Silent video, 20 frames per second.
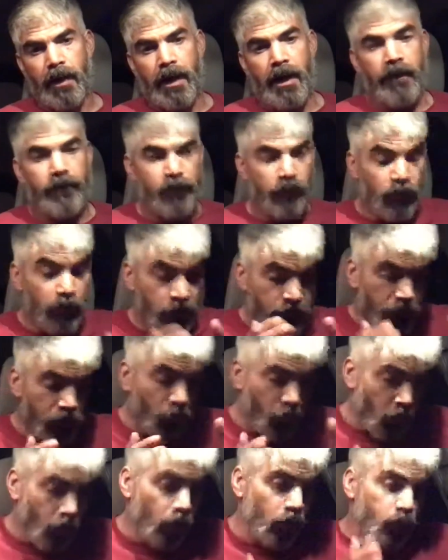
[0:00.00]
If you live in
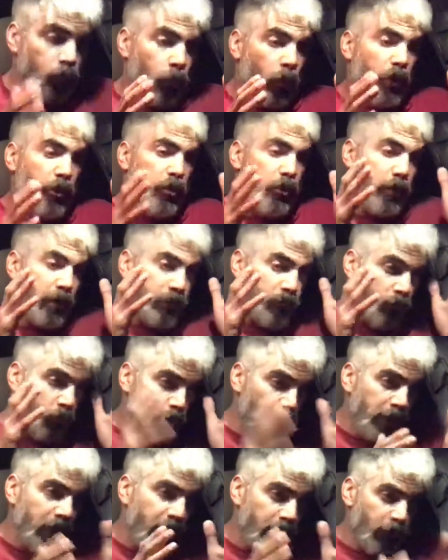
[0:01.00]
a world where you can
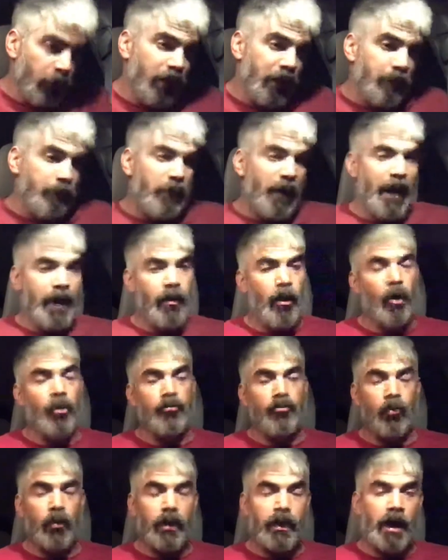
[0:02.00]
really, really bet
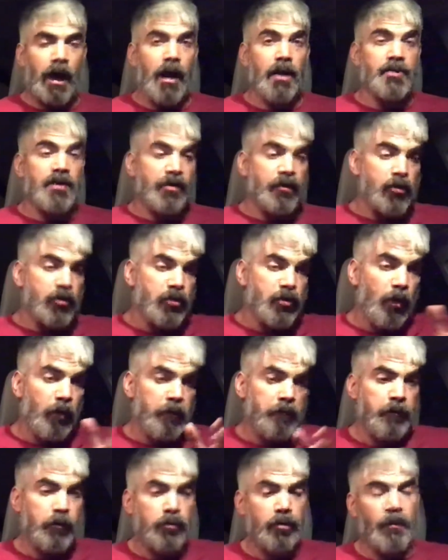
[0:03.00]
on $20 that there's no
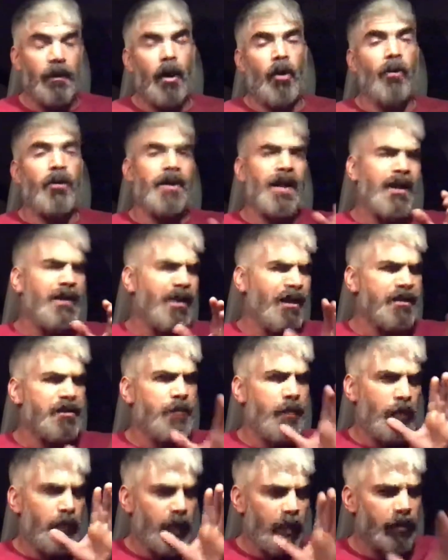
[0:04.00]
food tomorrow, and let's
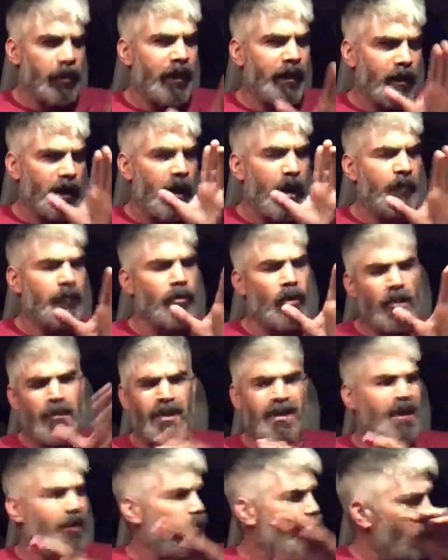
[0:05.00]
be real, like, I'm talking
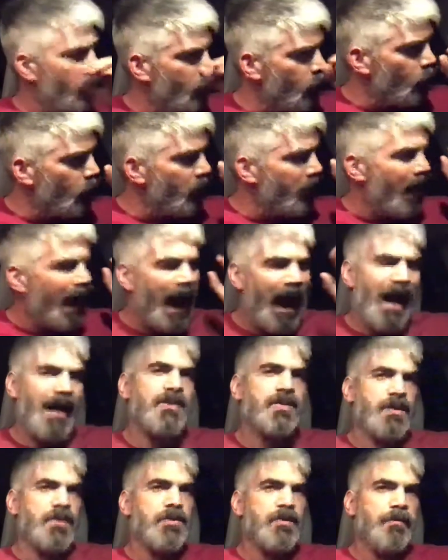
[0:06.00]
about, like, where
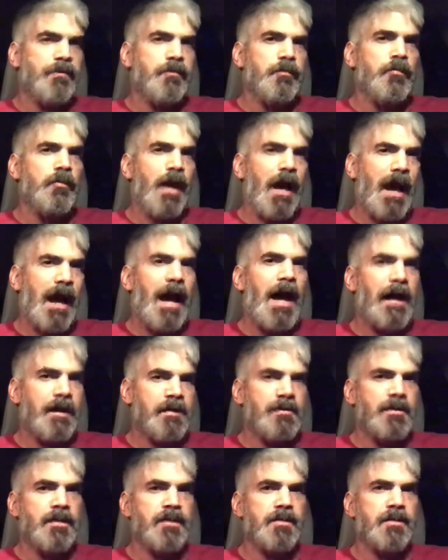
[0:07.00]
access to food,
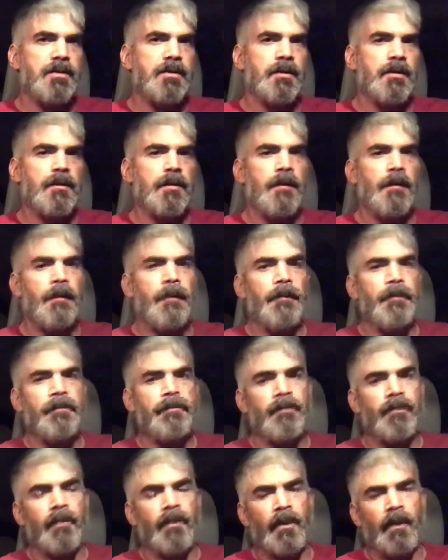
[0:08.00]
access.
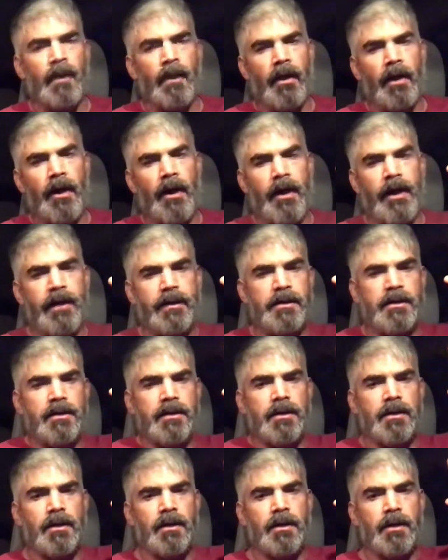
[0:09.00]
And
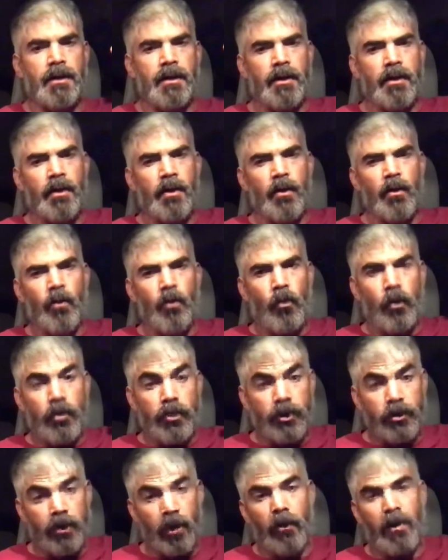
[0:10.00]
when
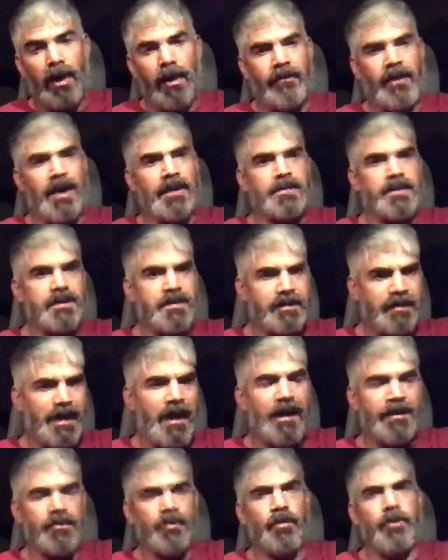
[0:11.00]
you don't have access,
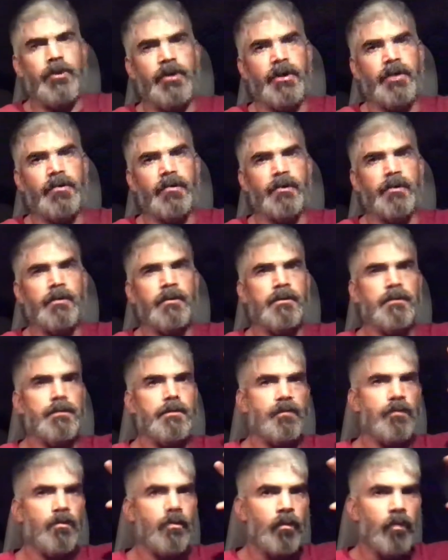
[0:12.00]
that's need to
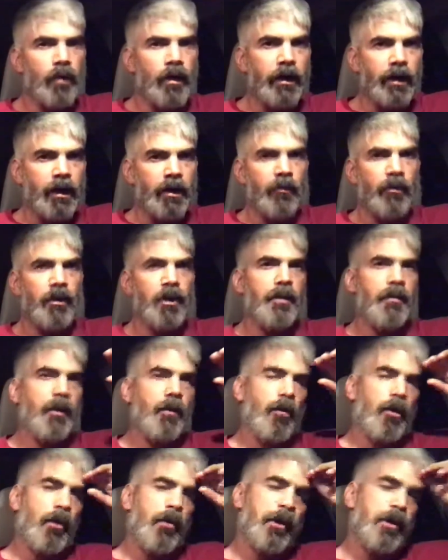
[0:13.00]
really, really be
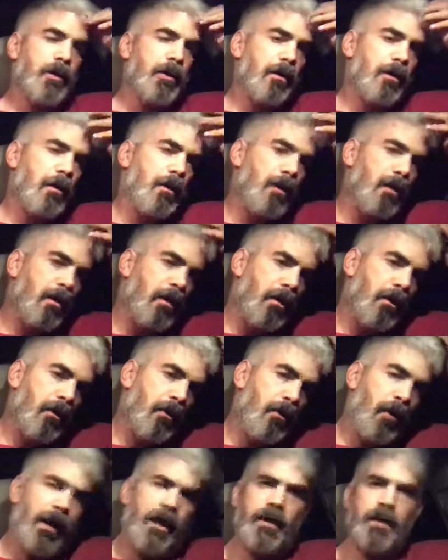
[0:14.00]
worried,
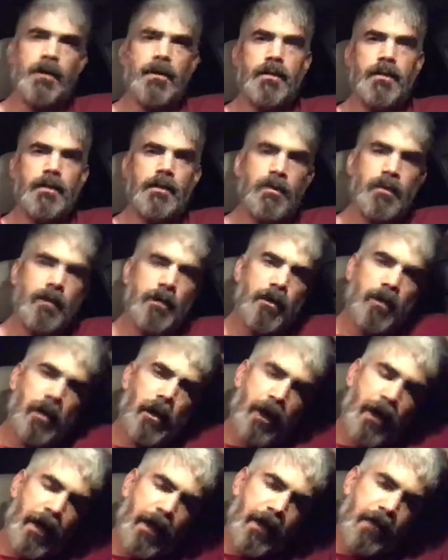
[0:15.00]
right?
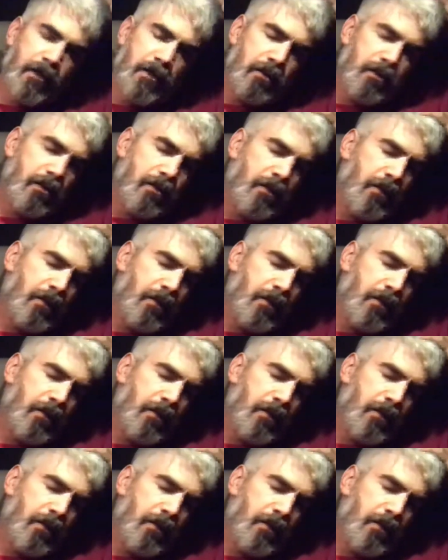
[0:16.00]
And